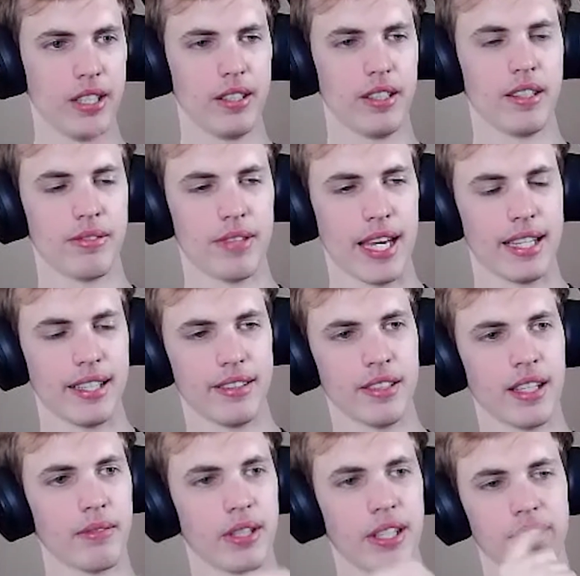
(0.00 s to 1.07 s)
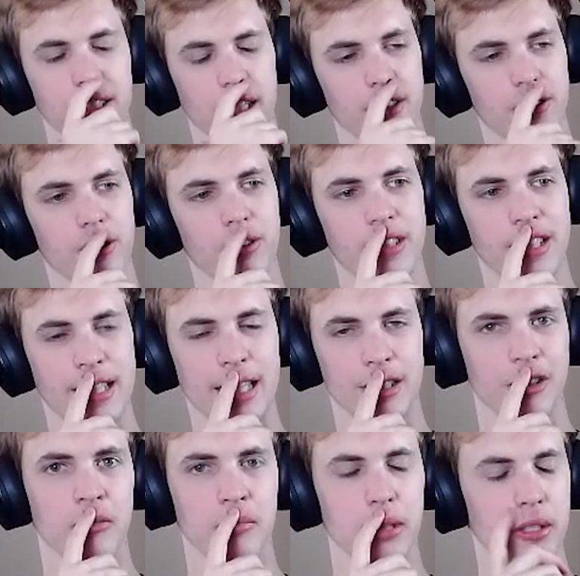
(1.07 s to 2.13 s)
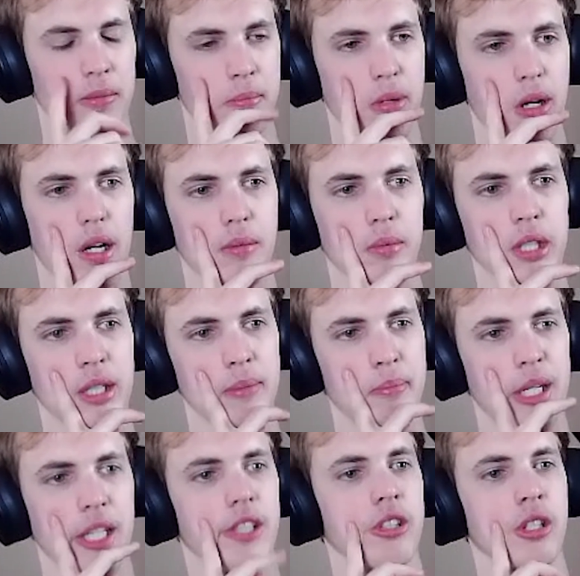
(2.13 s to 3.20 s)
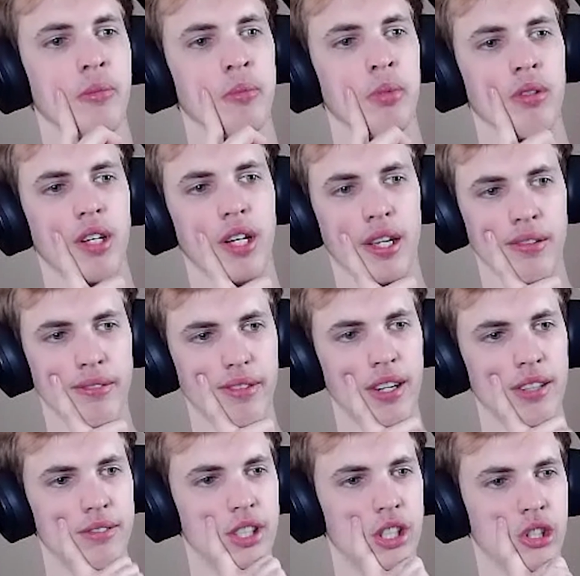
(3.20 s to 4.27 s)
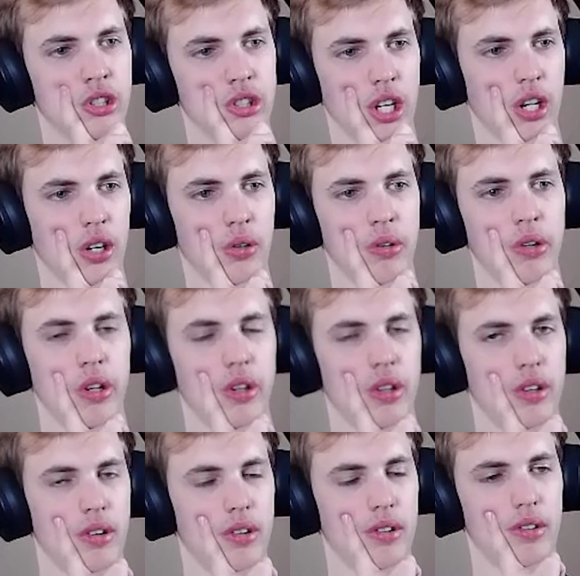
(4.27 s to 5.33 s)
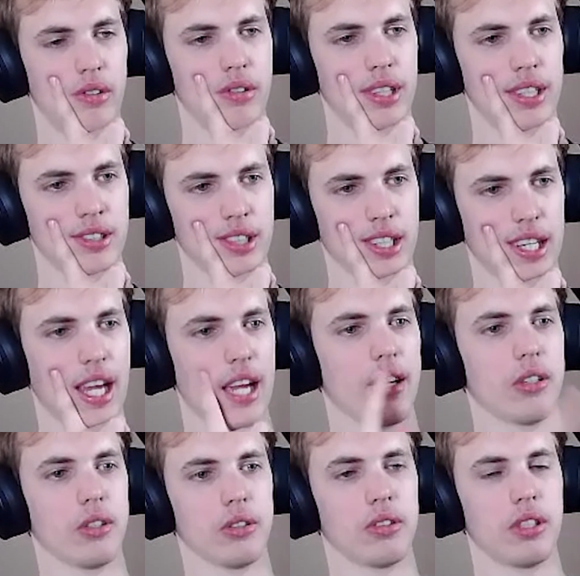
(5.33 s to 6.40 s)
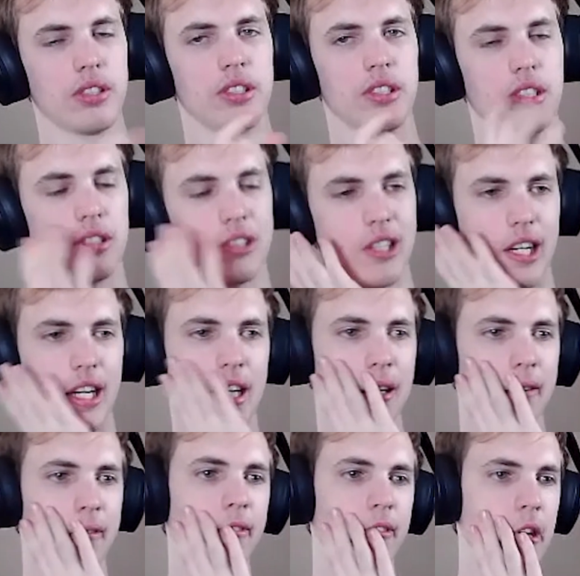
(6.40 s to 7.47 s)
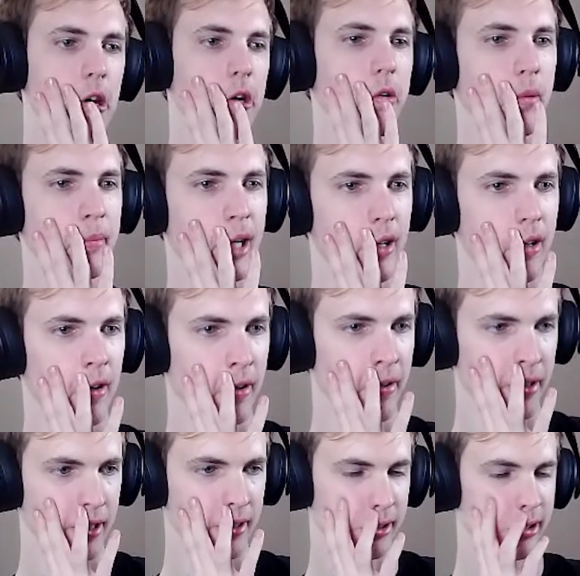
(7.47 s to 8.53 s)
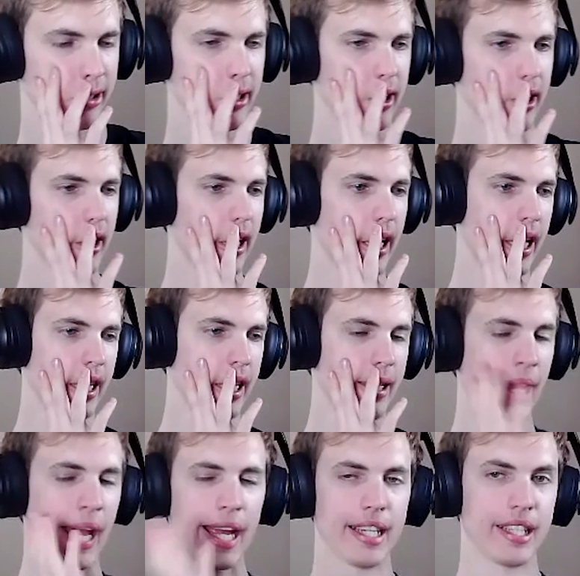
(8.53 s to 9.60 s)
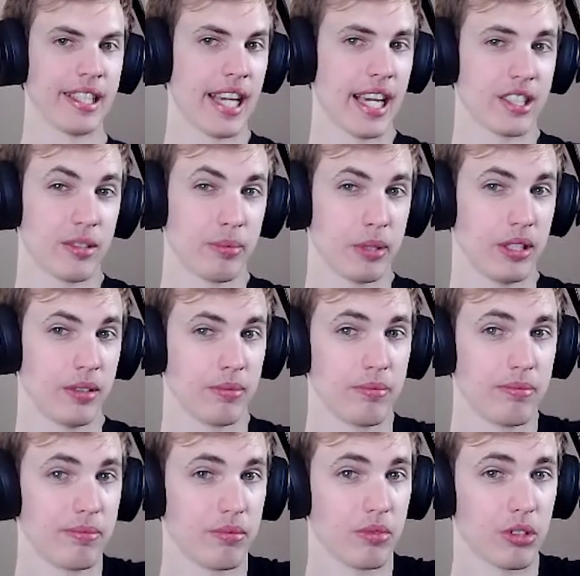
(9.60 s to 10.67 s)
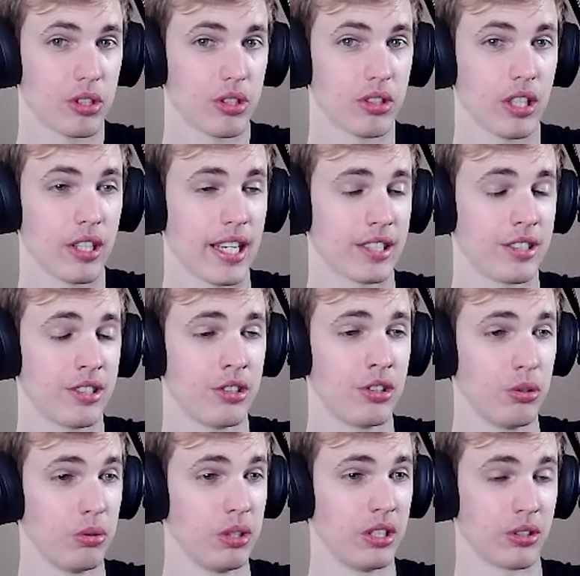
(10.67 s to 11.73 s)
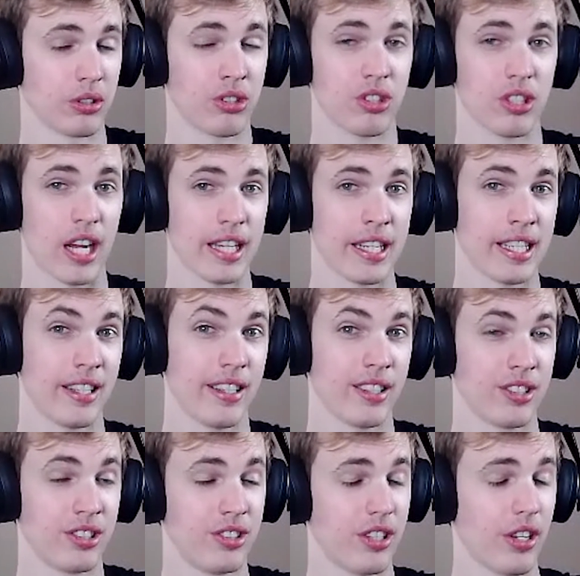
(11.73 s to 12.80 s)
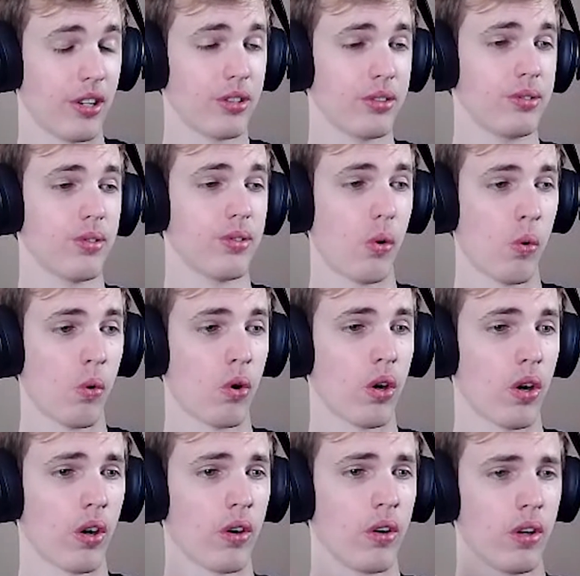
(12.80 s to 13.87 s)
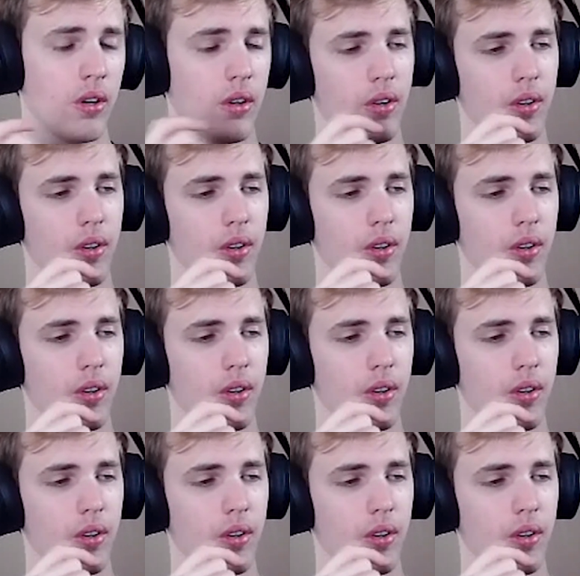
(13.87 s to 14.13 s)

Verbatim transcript: the, if that never gets answered, then that's going to be probably the biggest complaint of this show is like how does this guy know about all this and it, ha- has to be connected to either skynet itself or